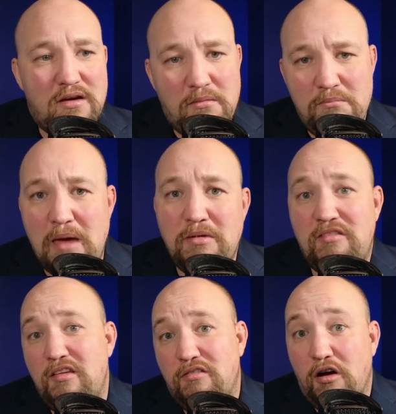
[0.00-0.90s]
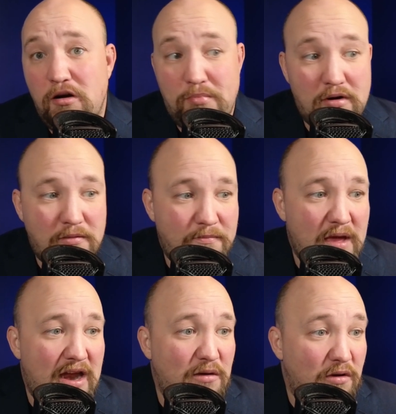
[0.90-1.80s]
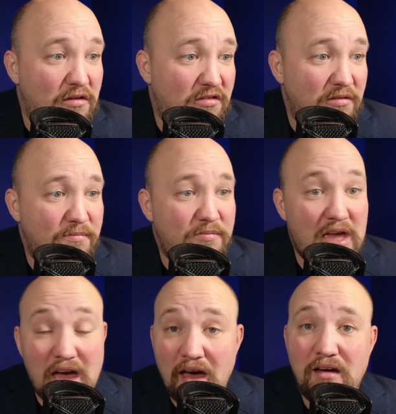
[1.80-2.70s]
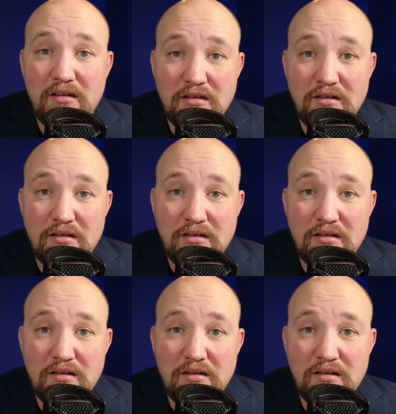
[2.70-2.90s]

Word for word: maybe since Harper. Anyways, yeah.